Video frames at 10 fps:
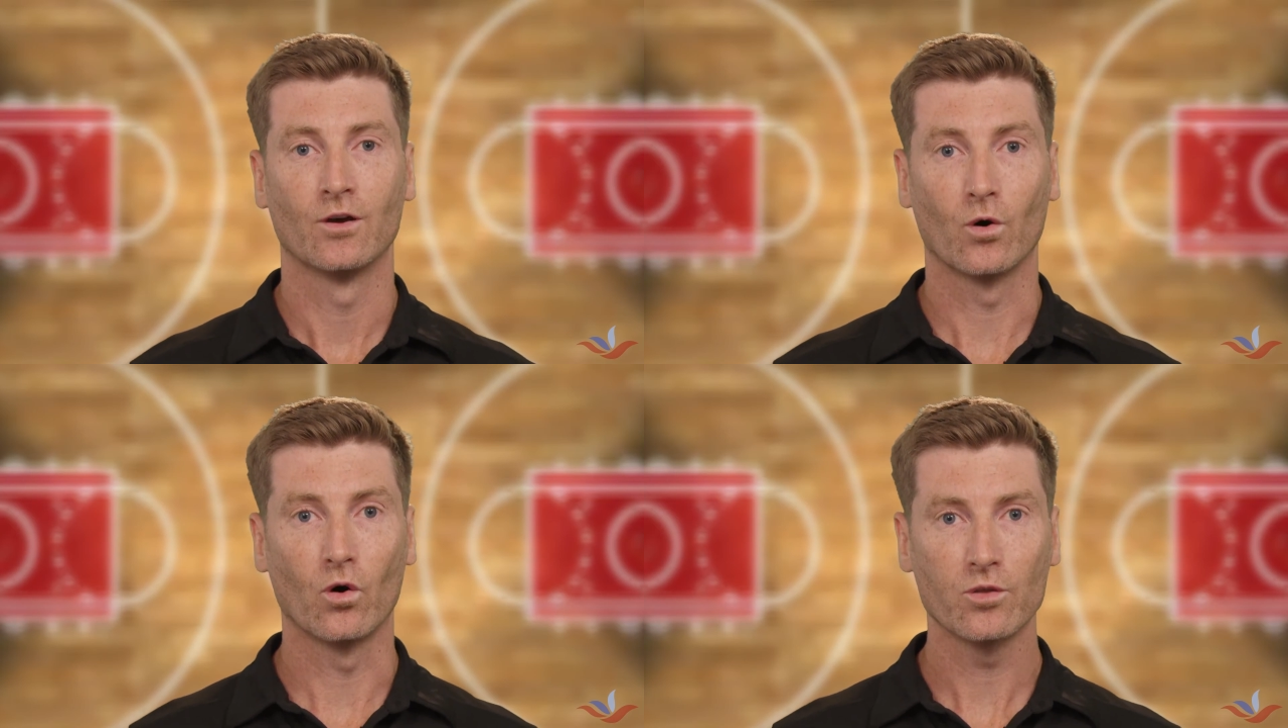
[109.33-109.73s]

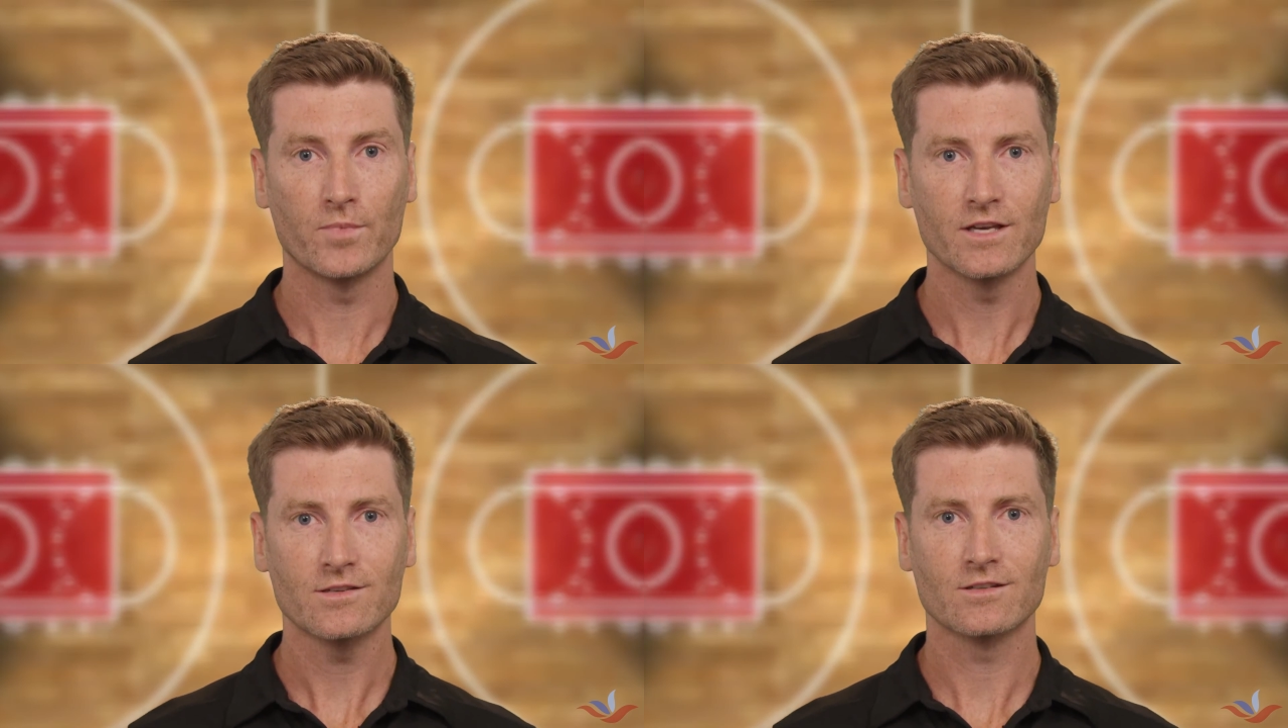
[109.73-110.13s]
All the
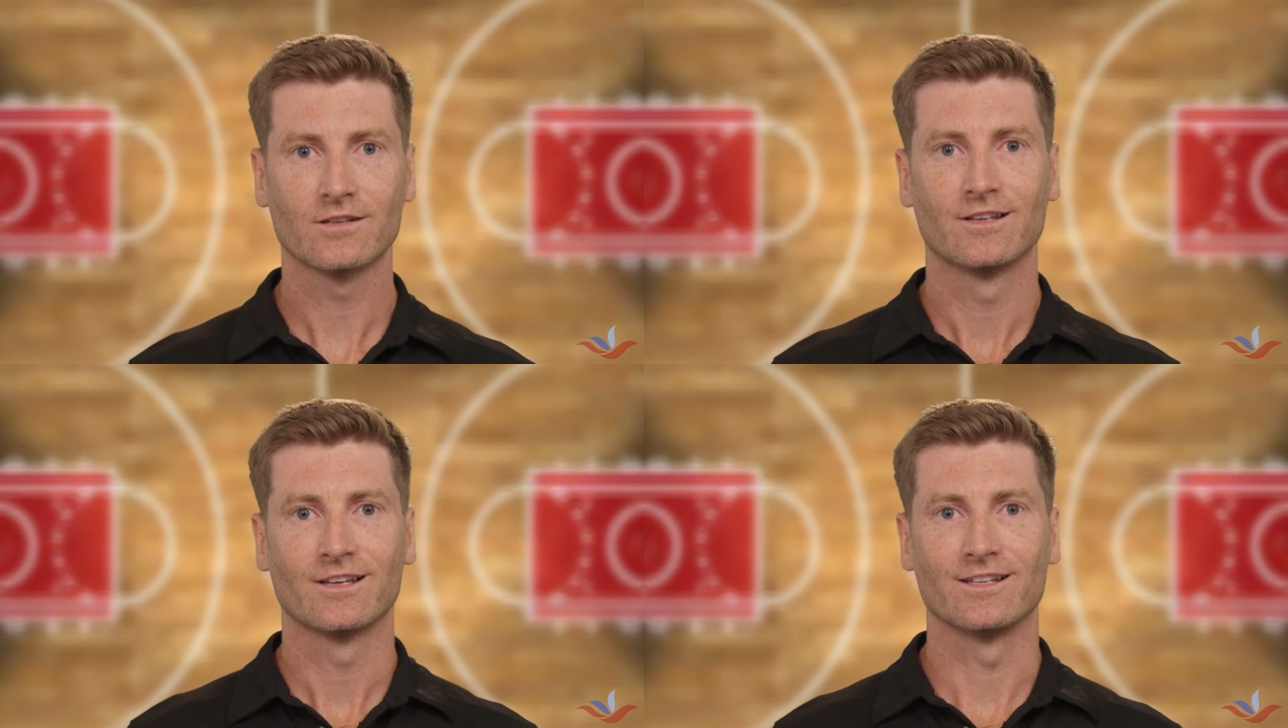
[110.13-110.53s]
best,
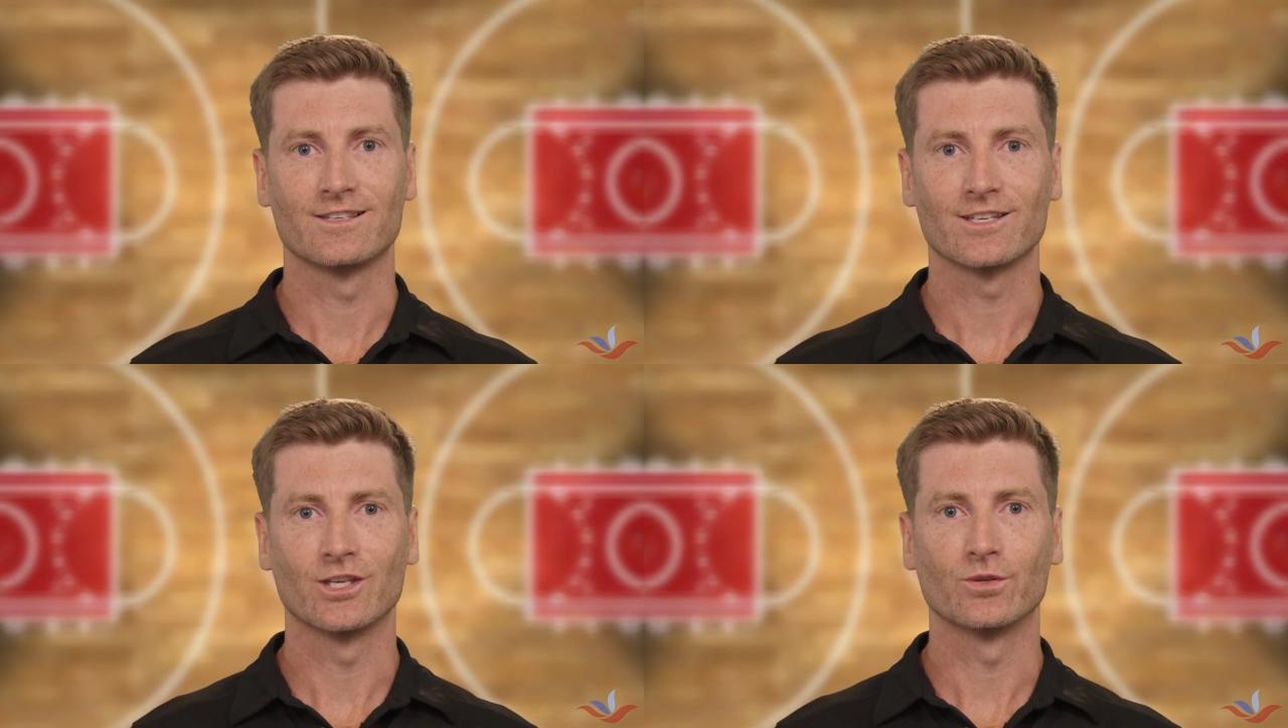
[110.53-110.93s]
and
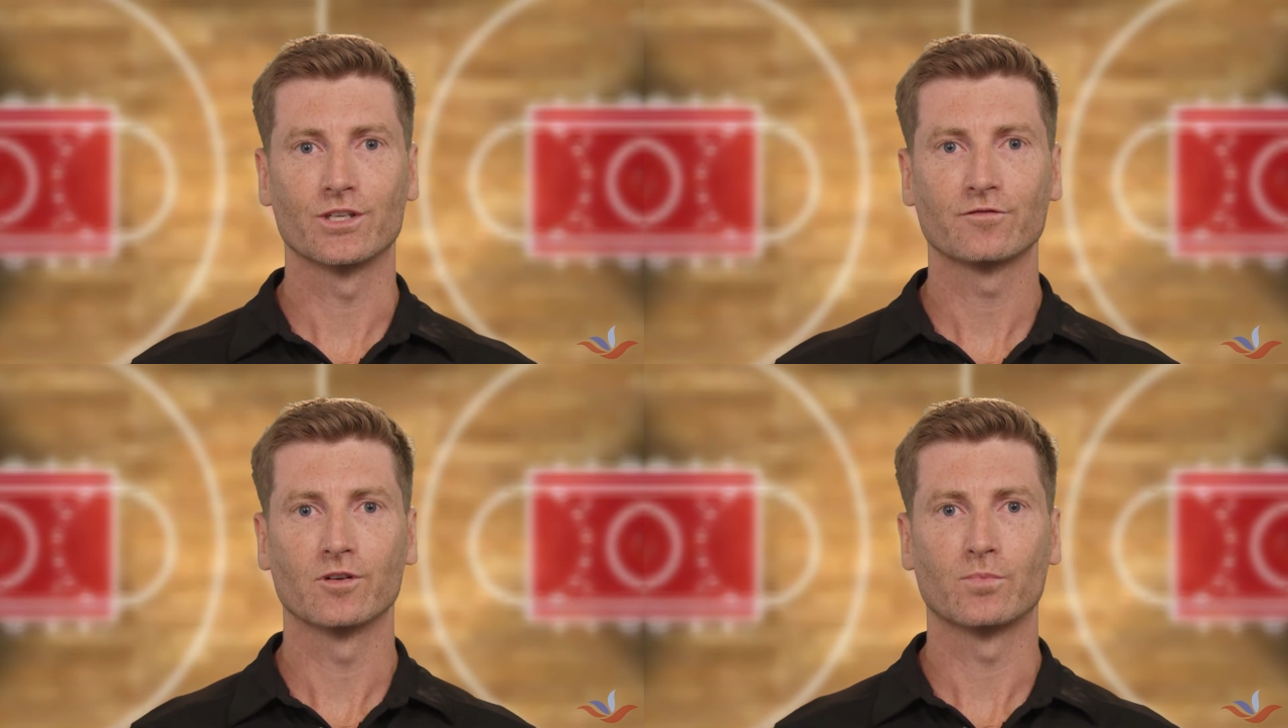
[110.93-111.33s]
see you at
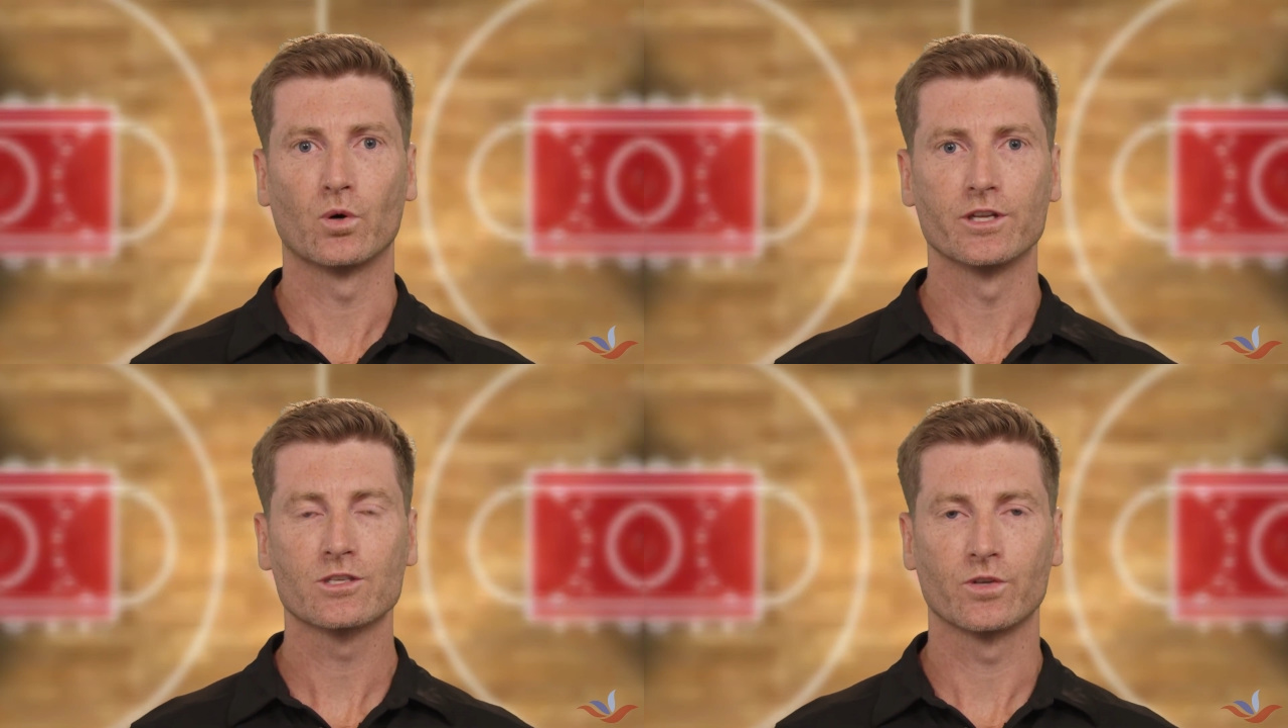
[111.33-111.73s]
different
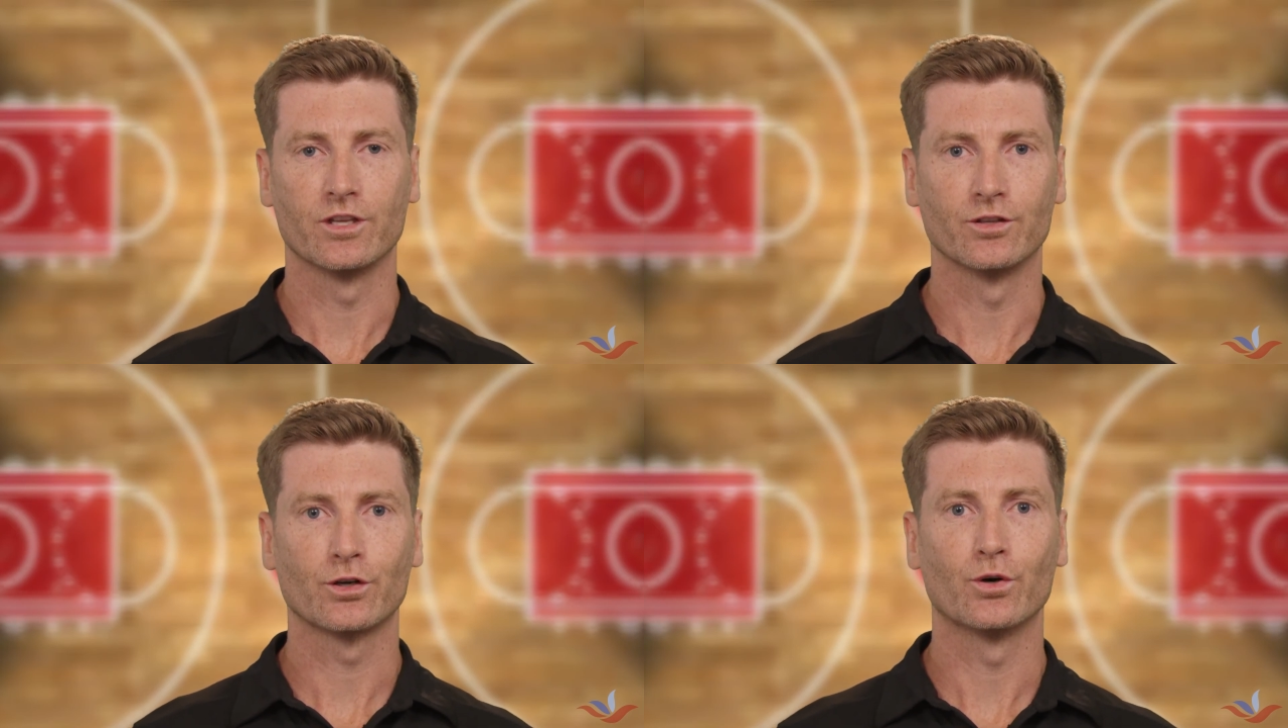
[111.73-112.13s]
points within the